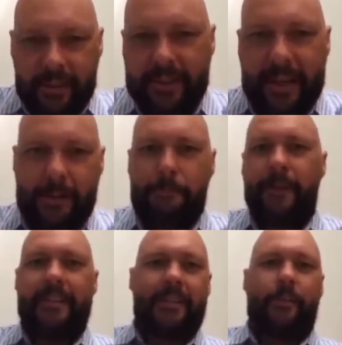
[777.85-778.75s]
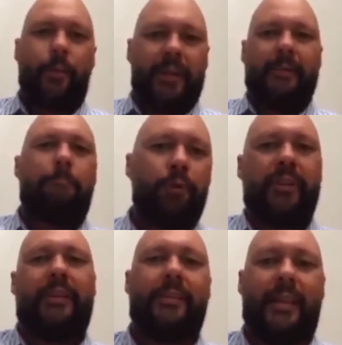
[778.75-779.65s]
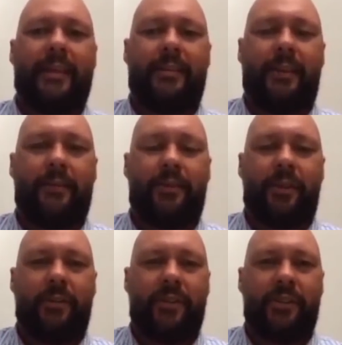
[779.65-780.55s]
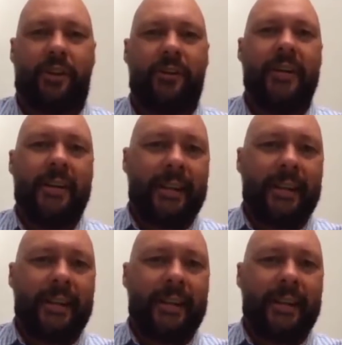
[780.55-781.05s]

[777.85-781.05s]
the data planes that we can put these layer 7 services on.